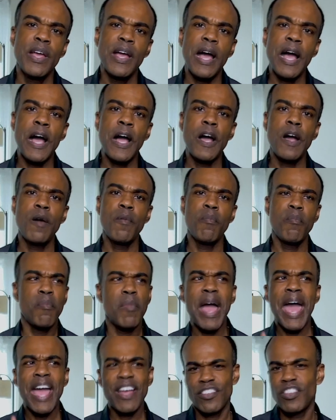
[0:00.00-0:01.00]

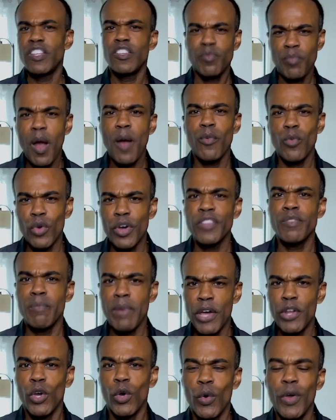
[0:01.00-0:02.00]
Actually, it probably was
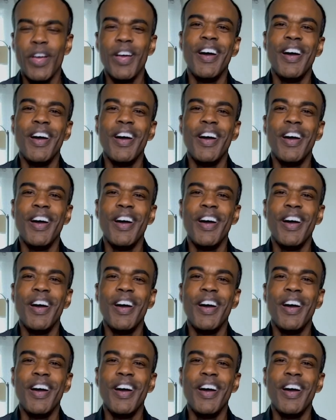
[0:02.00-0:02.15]
mono.